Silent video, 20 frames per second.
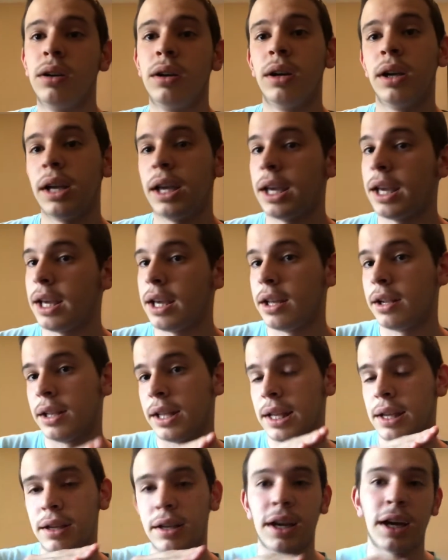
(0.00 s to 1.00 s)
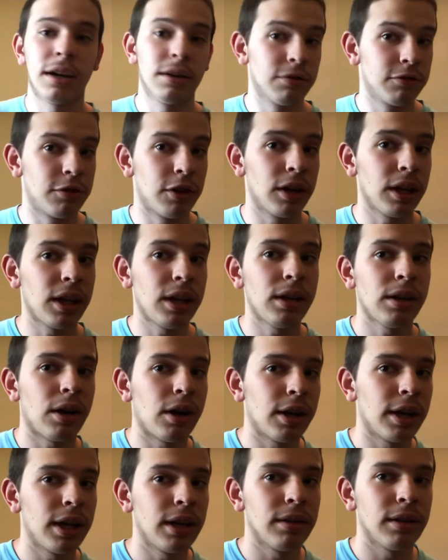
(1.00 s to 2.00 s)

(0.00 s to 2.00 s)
and like kind of funny on it.